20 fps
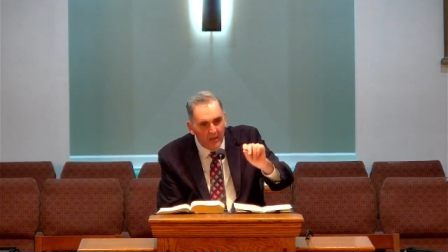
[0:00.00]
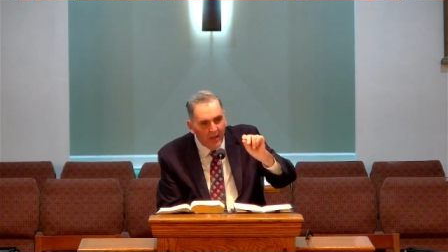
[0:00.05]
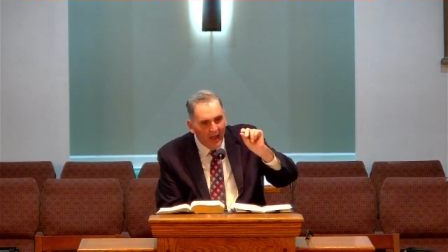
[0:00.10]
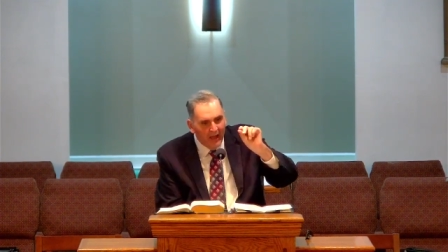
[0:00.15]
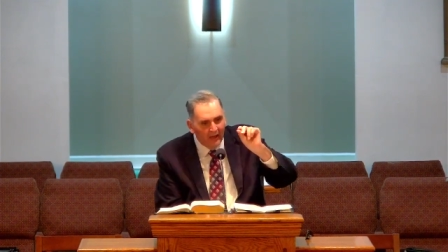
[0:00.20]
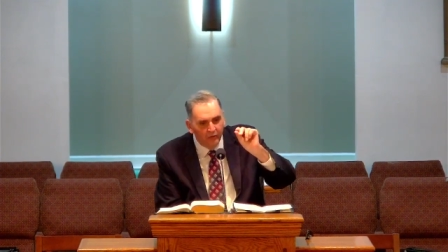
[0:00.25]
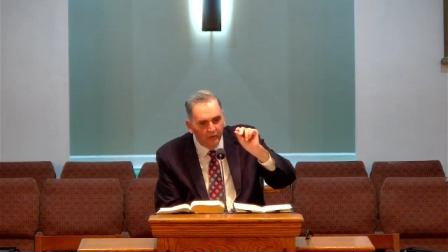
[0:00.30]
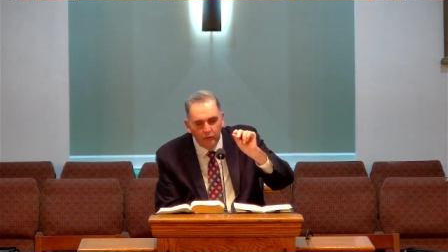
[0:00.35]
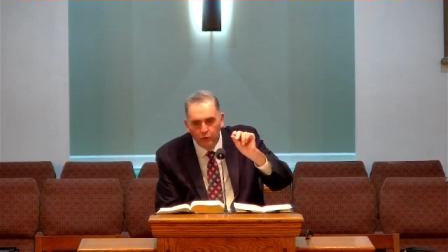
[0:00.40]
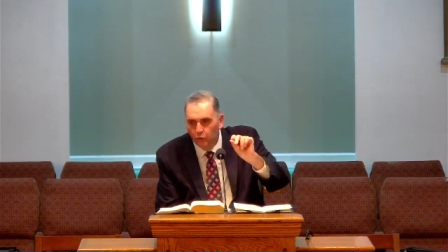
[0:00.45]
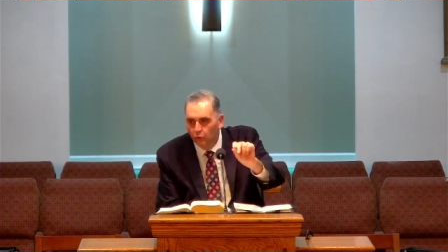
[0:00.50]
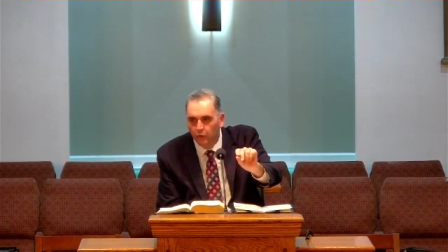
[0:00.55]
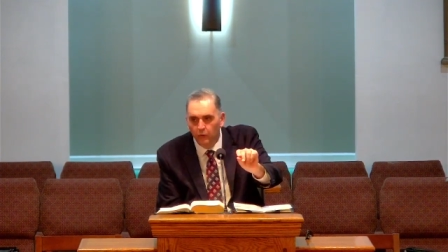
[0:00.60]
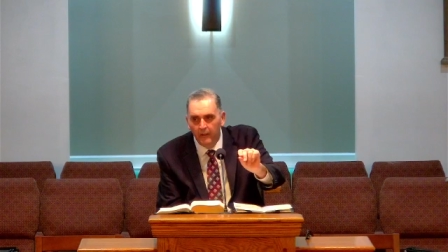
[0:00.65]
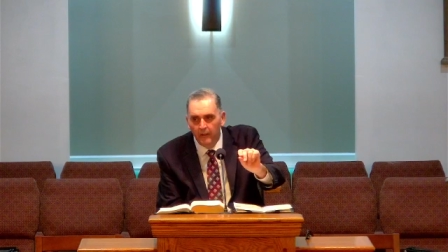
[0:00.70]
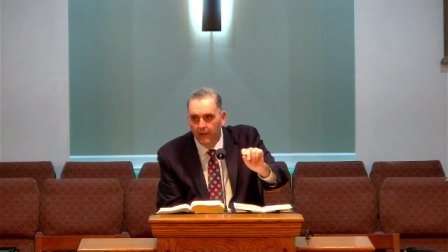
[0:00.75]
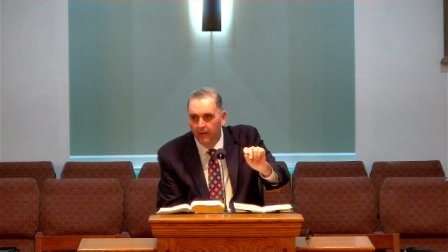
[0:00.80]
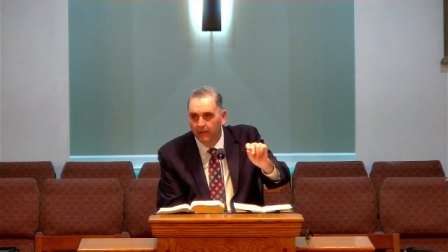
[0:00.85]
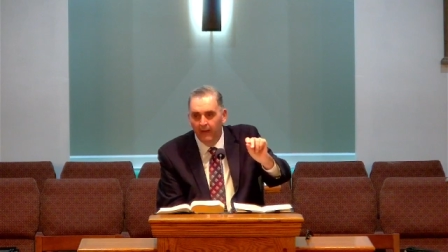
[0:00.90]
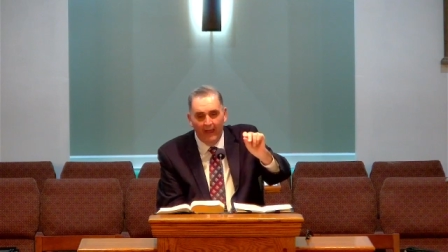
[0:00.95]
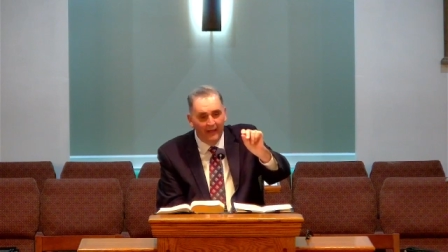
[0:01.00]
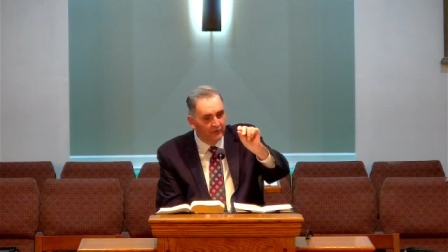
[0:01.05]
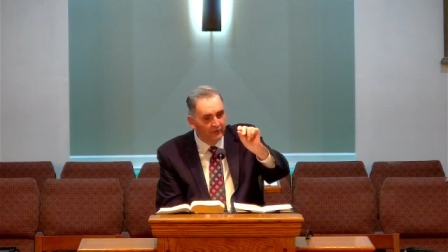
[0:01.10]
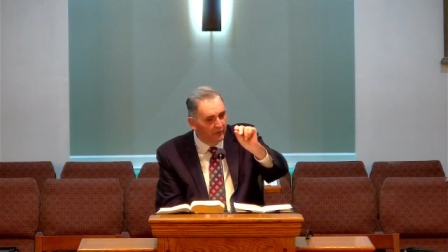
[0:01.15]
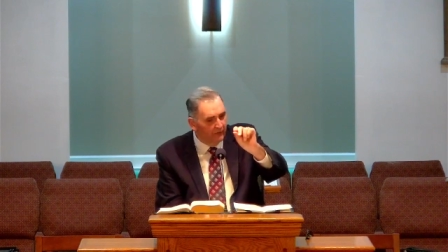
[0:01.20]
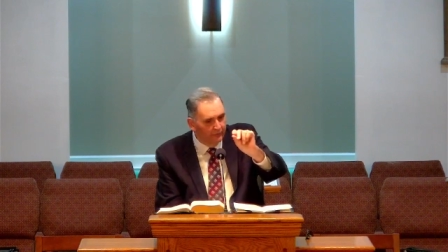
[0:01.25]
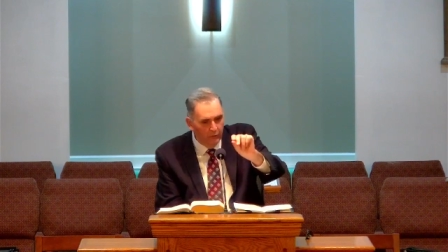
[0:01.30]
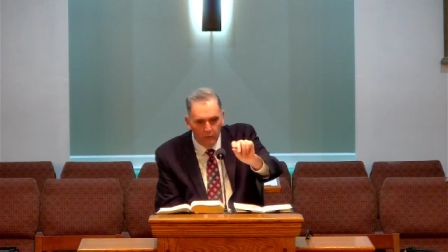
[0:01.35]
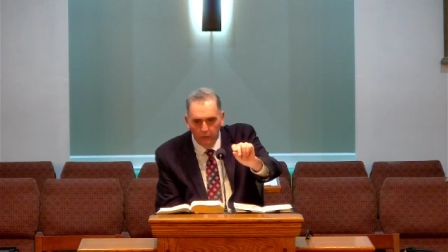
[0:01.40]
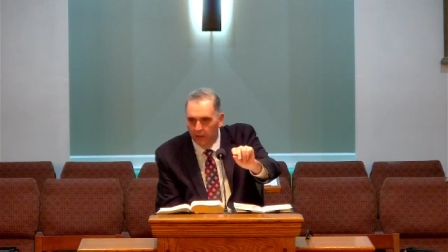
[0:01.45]
as you live as
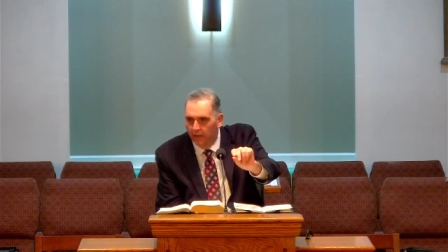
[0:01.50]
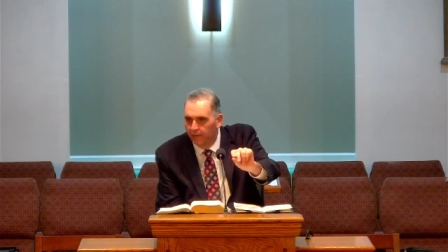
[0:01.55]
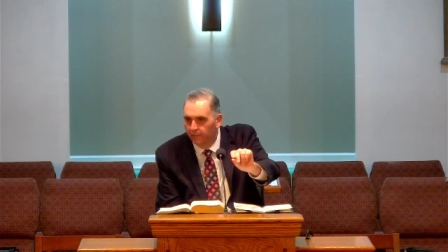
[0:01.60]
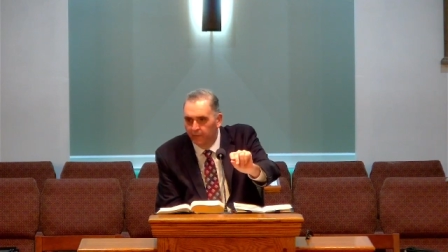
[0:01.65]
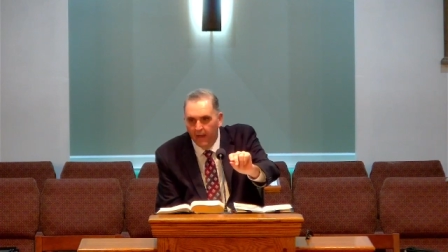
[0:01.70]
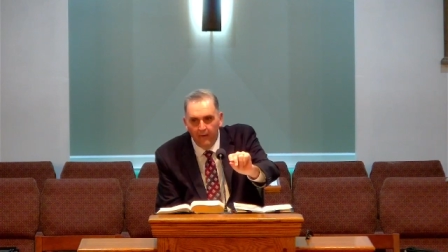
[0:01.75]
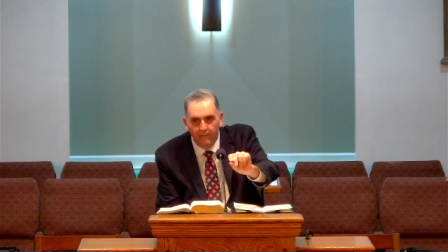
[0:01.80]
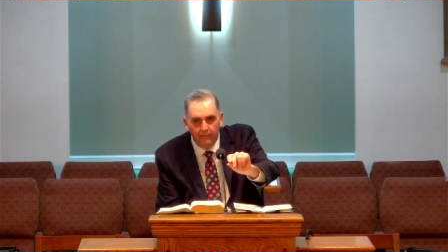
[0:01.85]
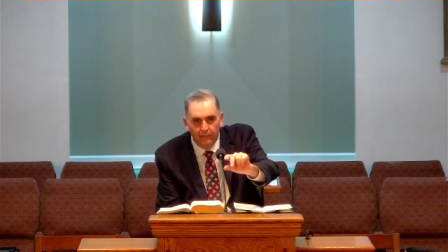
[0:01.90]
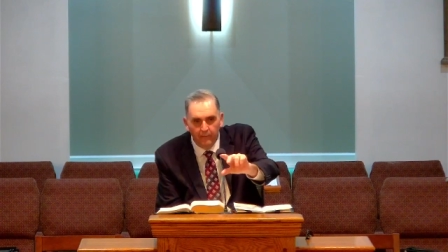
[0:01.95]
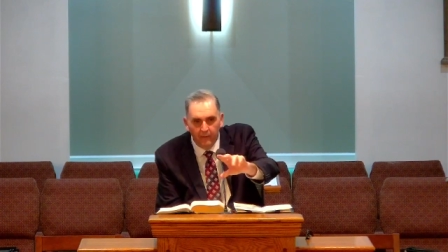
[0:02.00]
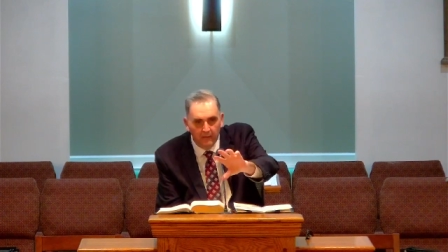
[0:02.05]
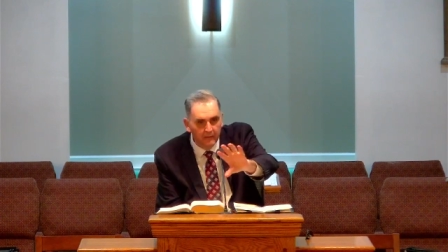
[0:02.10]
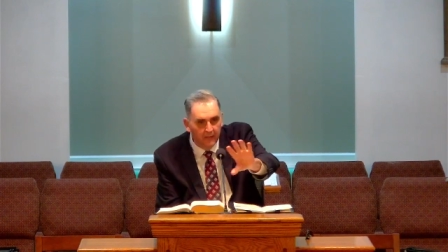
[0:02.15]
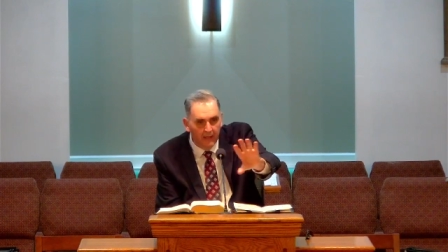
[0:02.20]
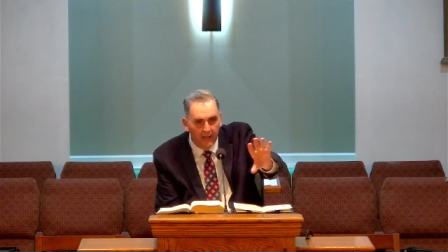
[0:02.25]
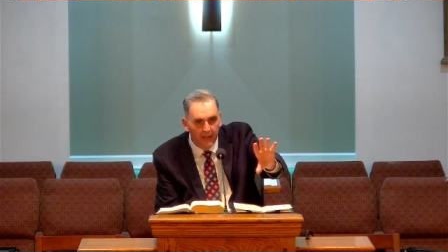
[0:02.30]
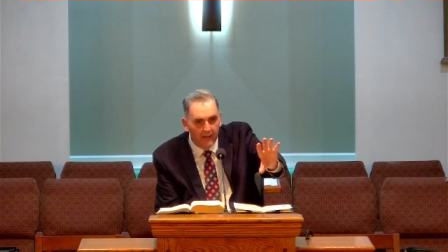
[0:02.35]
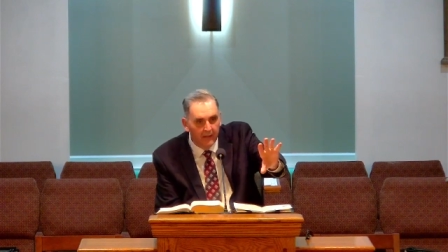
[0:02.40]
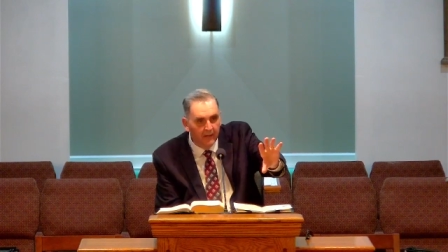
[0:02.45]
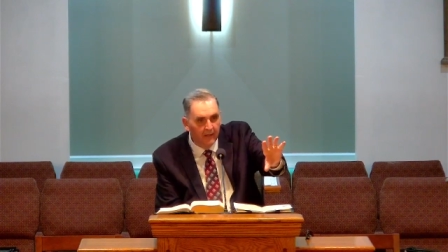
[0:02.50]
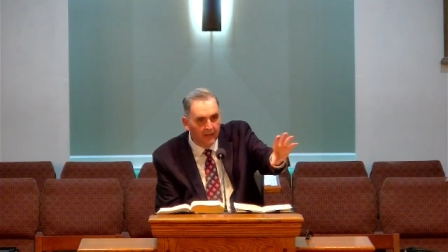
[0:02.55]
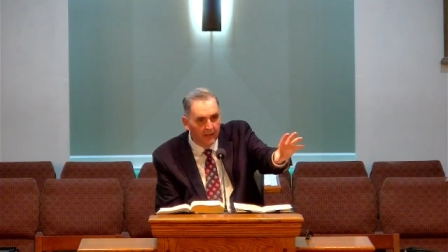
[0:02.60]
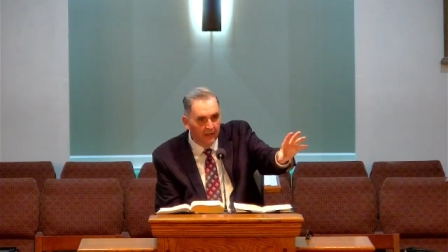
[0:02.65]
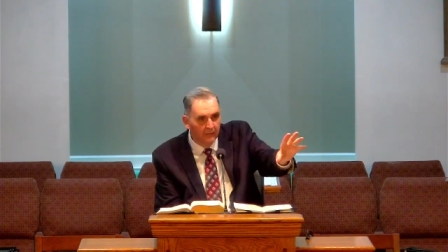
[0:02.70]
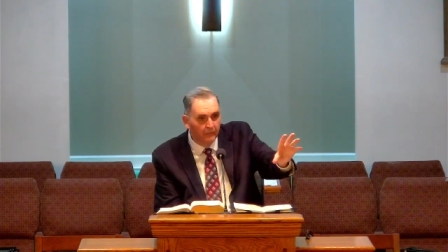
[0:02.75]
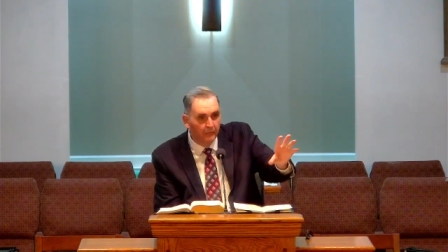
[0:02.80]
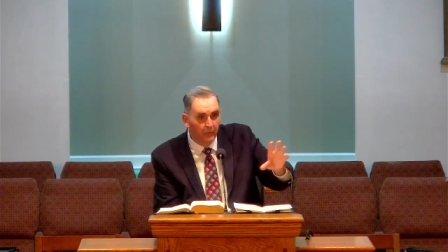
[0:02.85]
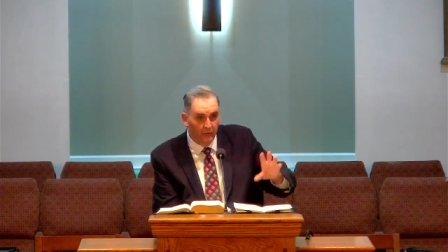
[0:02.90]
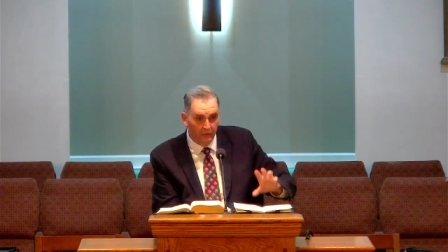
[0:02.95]
if you lived every day
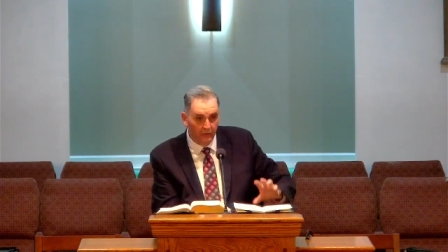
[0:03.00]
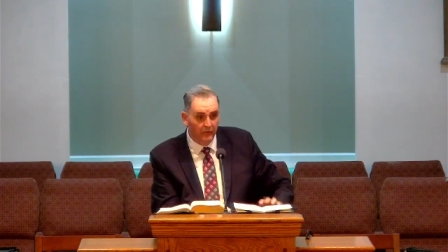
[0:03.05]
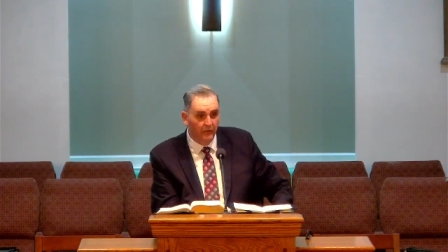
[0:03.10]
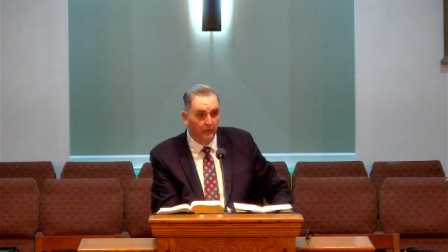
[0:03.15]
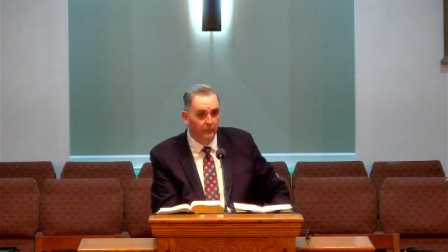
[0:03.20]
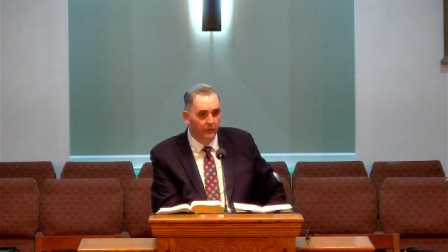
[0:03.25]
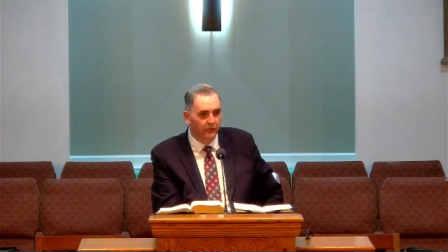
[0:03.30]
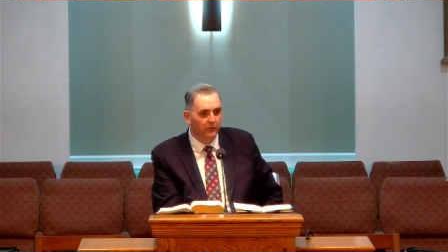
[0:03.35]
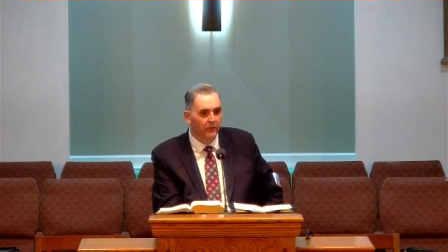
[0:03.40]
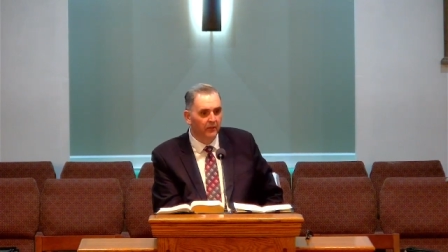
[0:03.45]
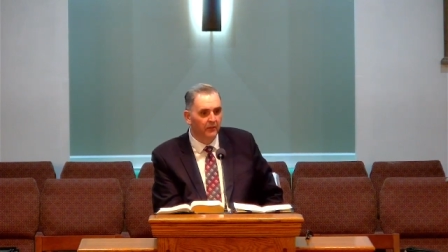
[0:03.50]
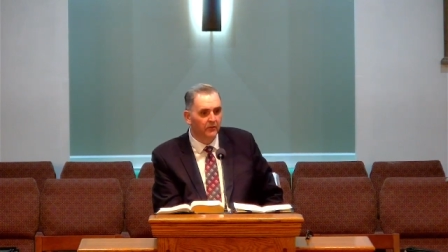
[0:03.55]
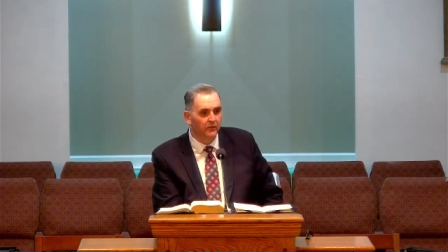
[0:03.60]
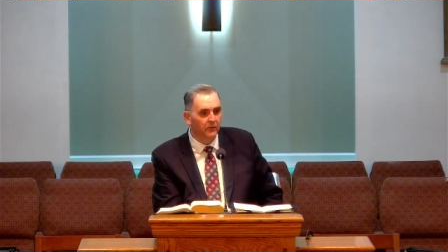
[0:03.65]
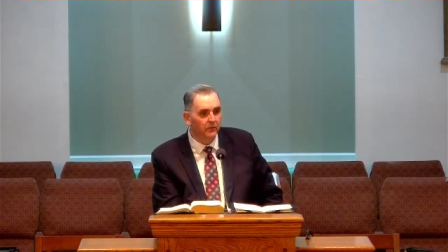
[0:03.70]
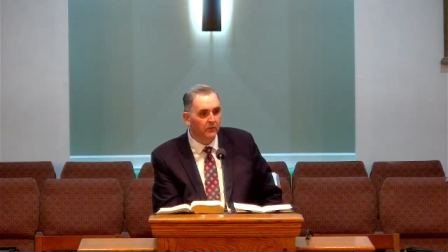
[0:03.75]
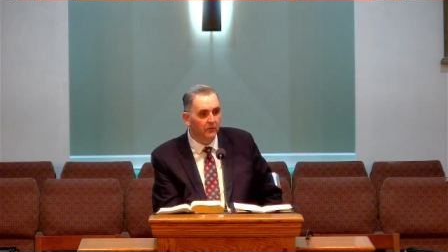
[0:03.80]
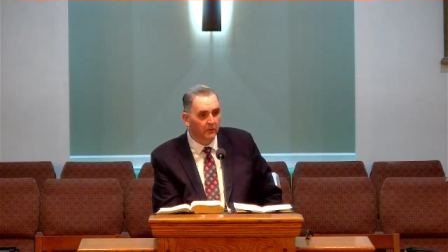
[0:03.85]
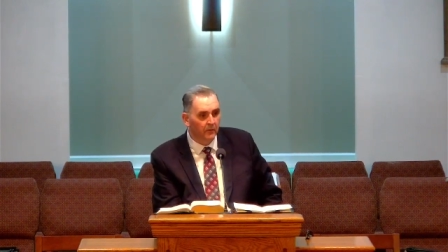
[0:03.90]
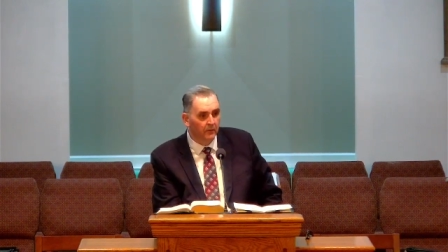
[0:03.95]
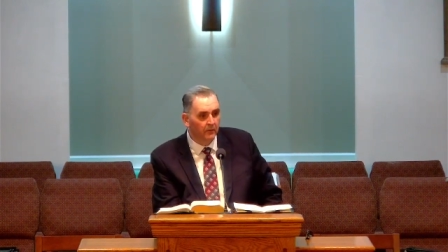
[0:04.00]
in person with Jesus.